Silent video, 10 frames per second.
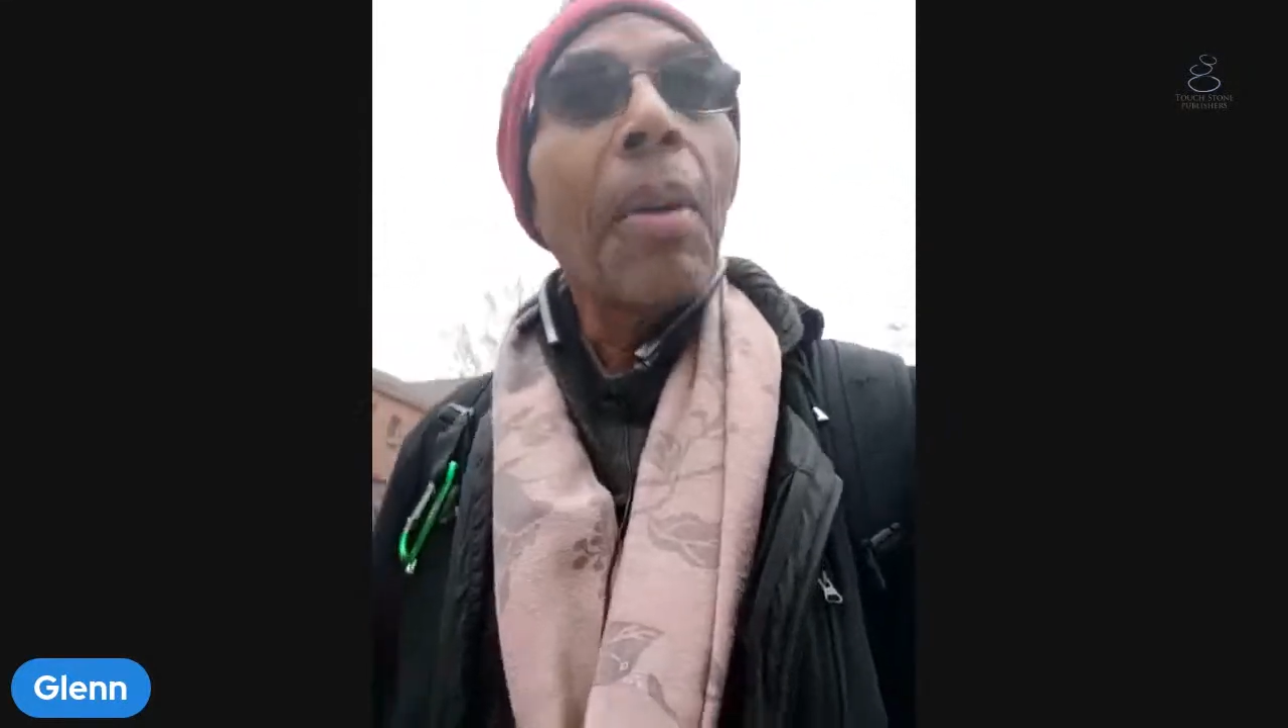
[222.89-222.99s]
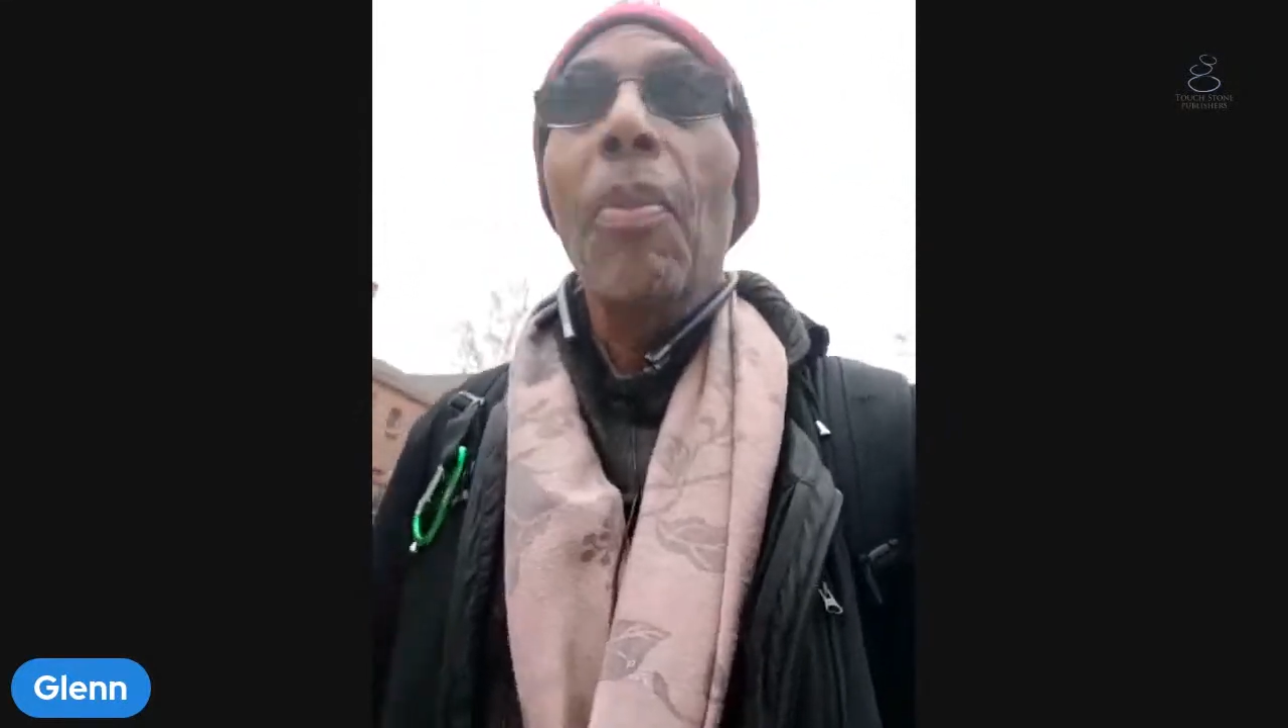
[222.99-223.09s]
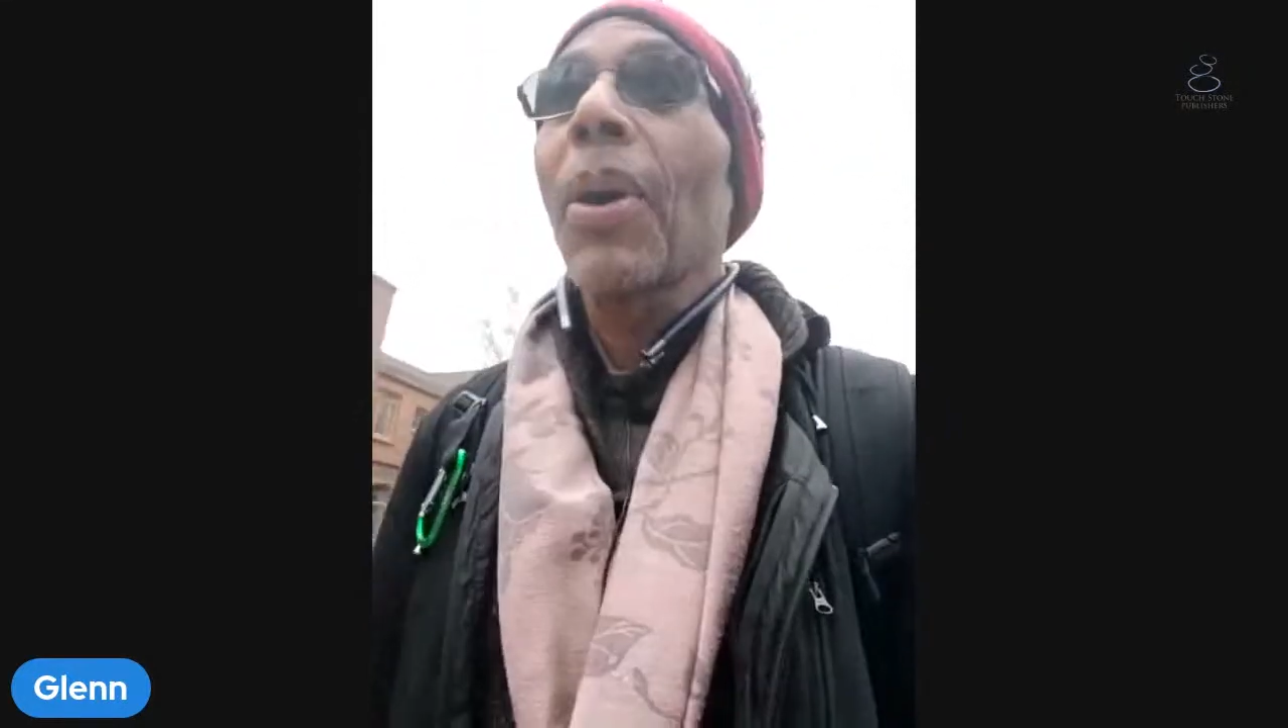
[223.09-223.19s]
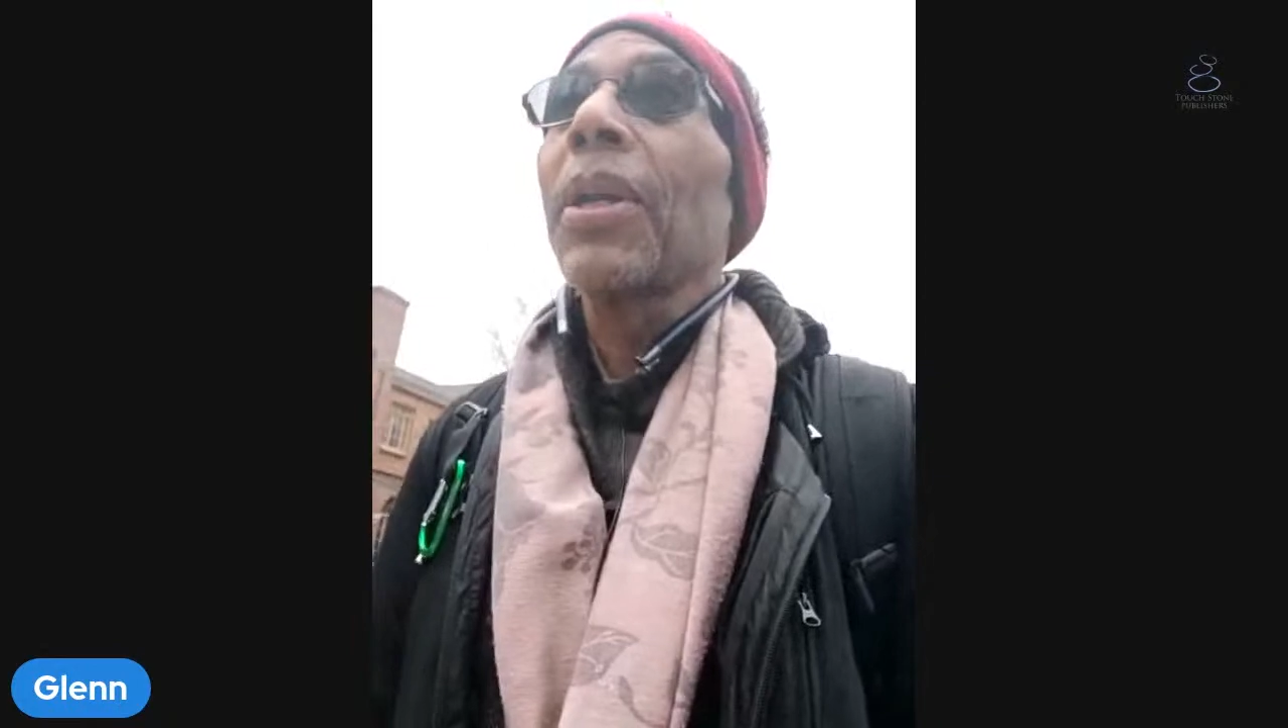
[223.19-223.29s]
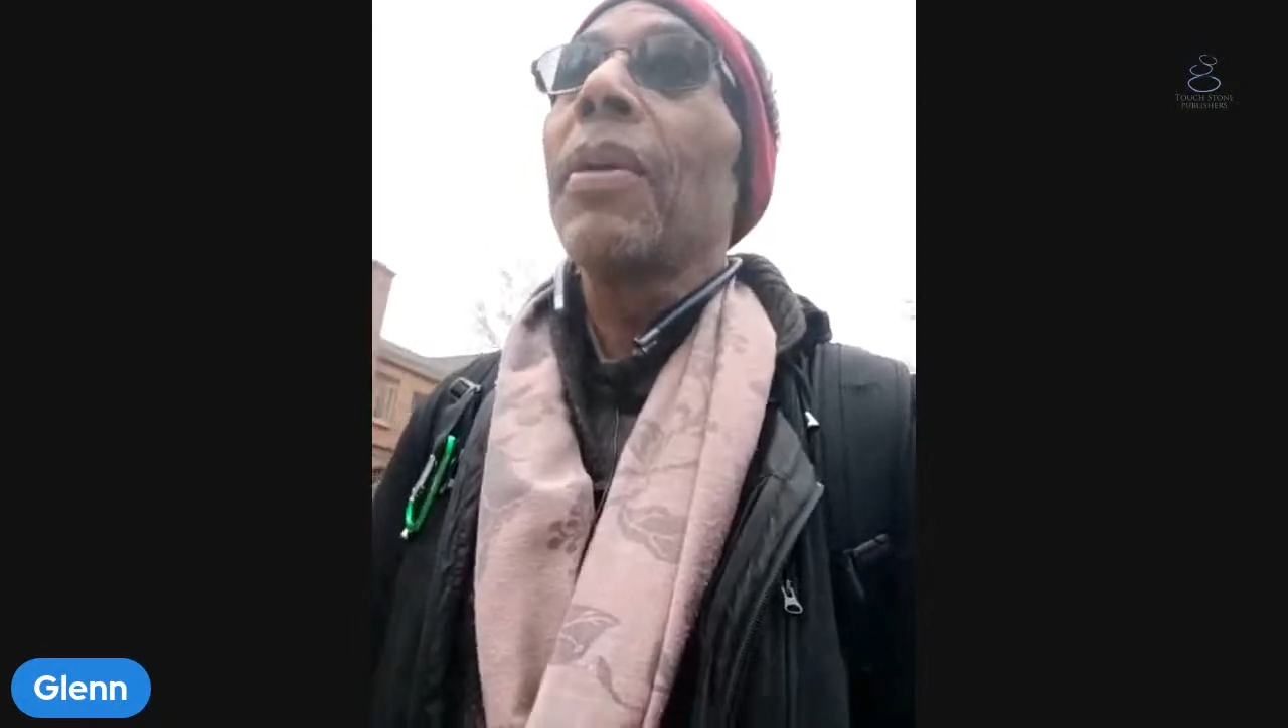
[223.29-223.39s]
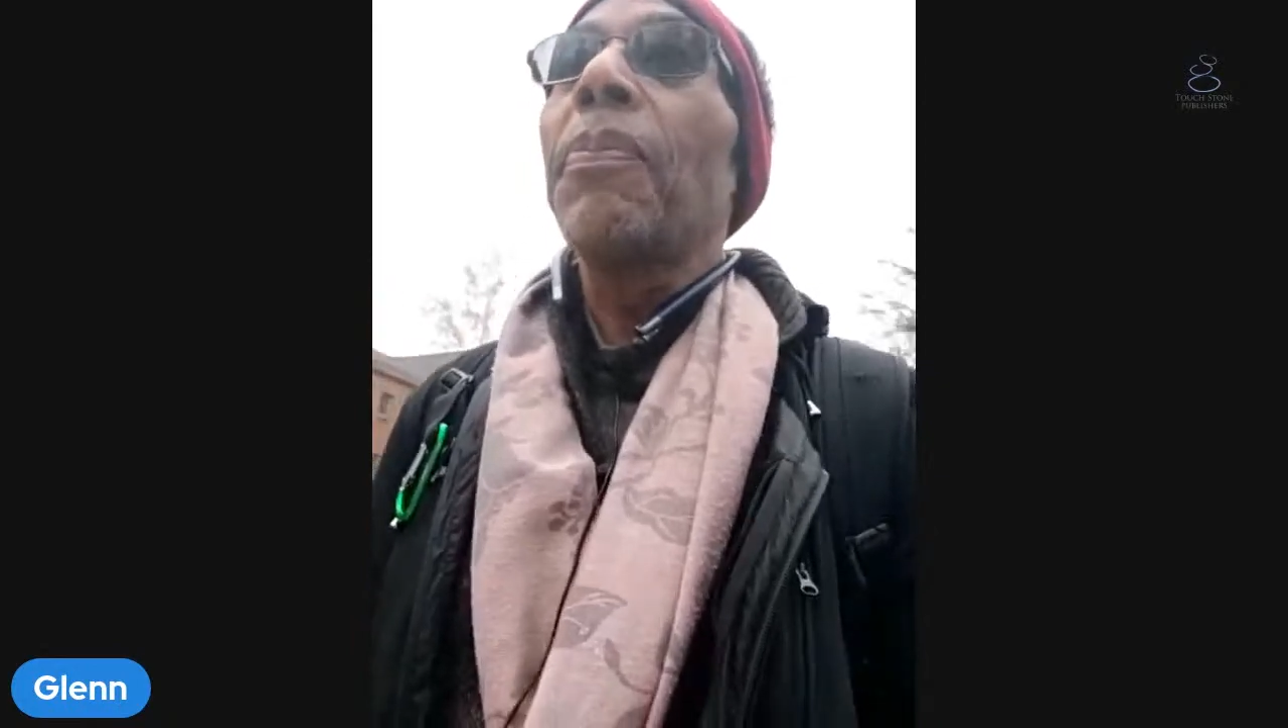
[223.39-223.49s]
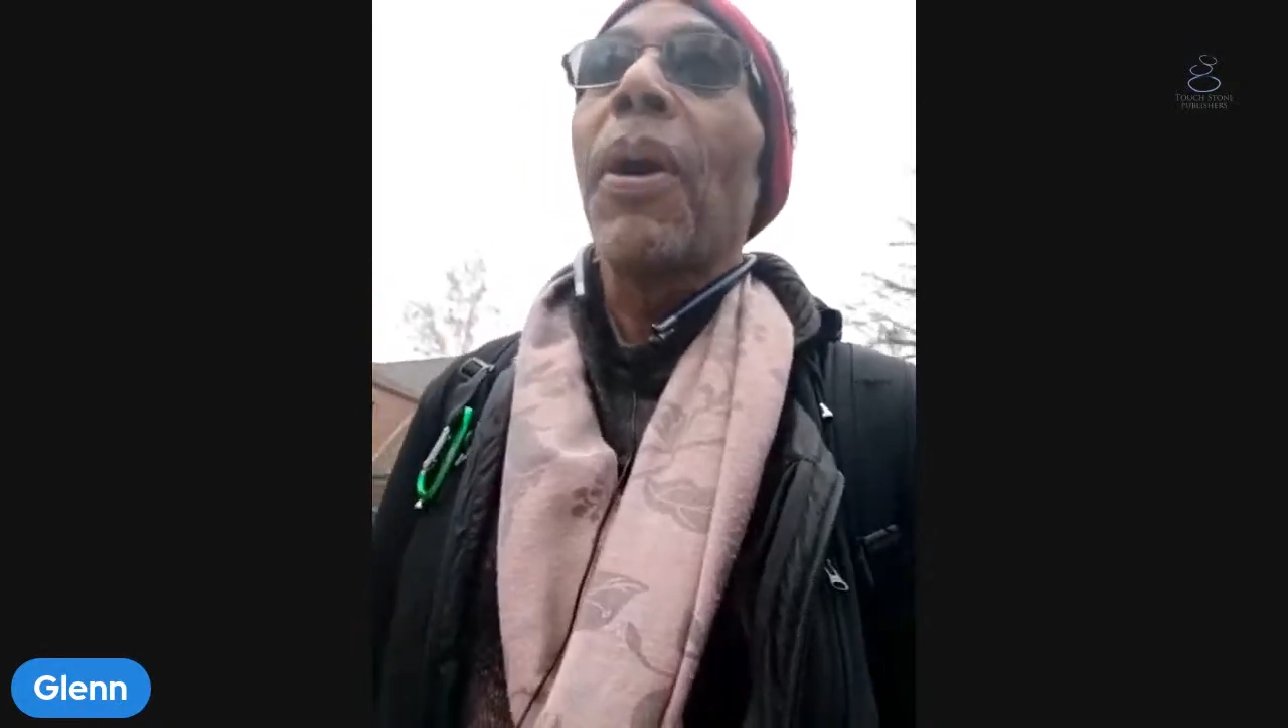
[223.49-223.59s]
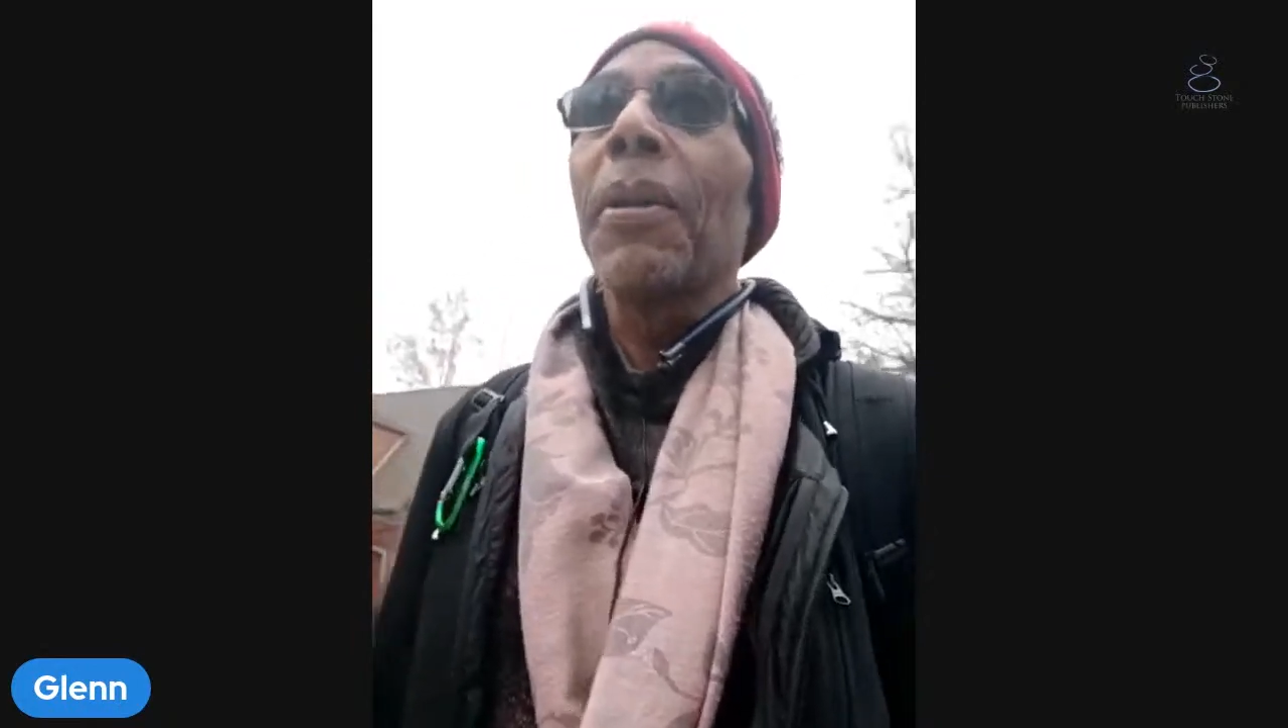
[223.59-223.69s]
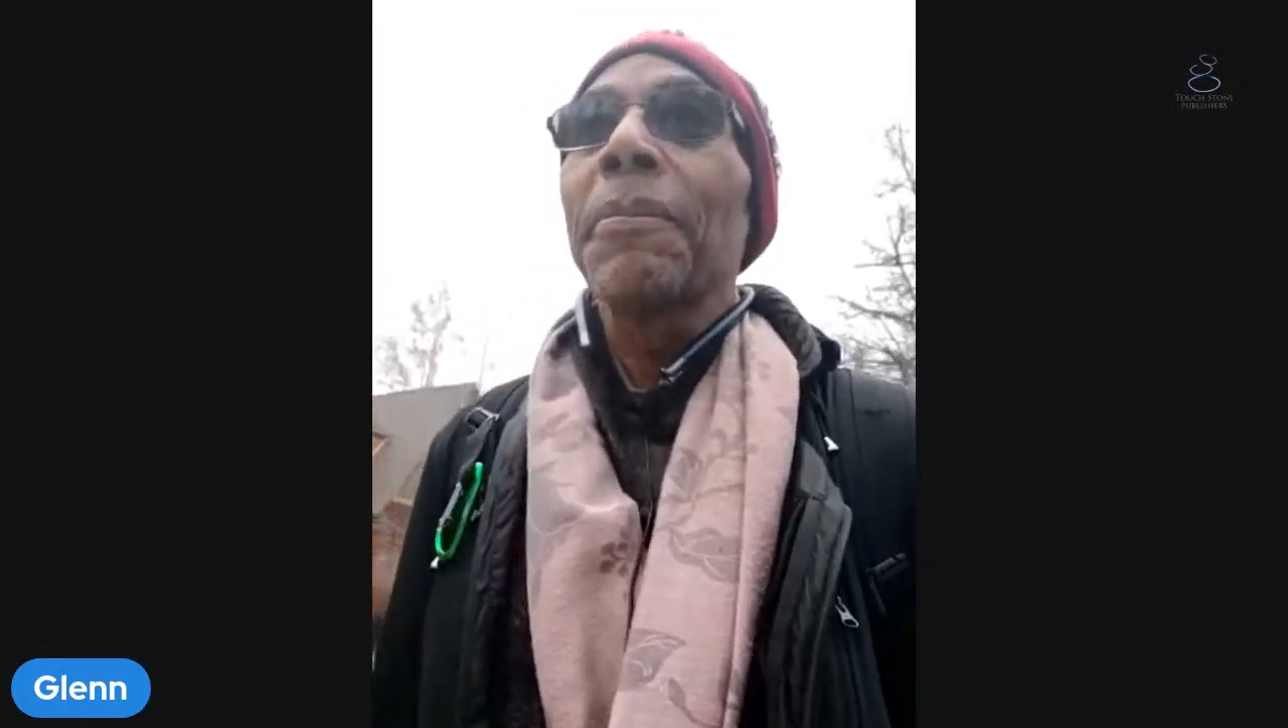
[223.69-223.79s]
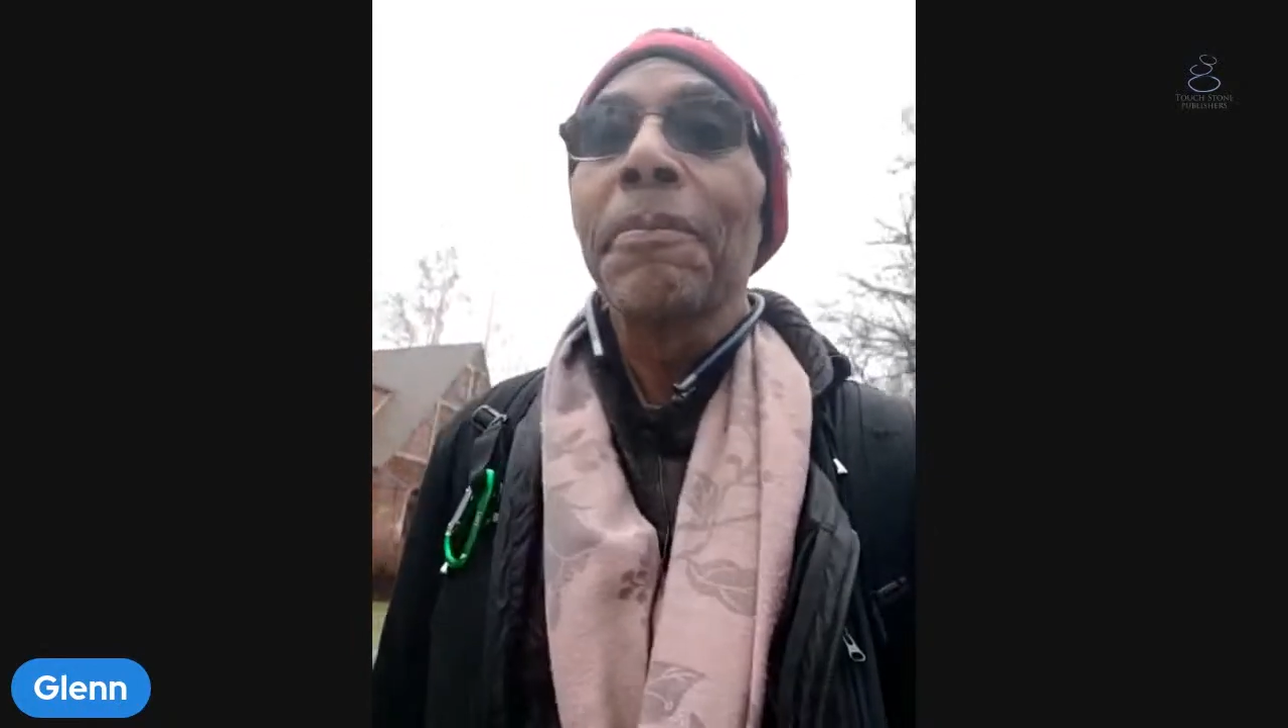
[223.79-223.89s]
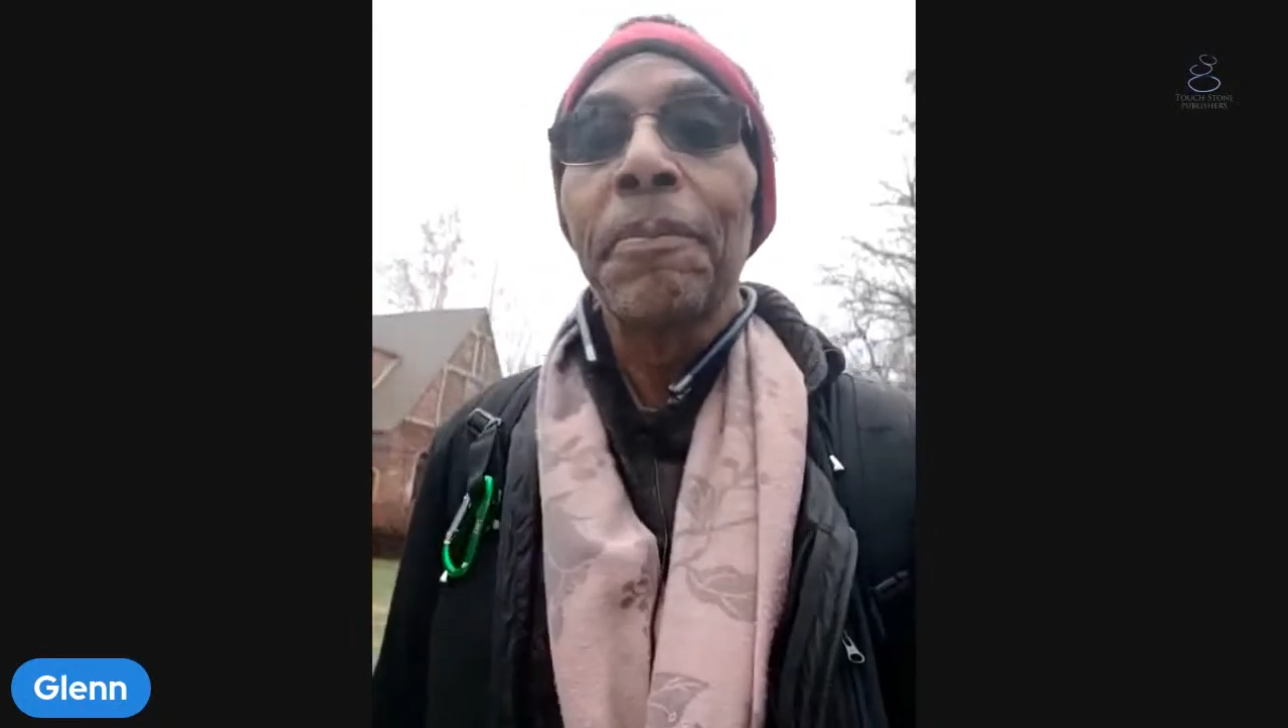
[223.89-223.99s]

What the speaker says: I'm walking up on.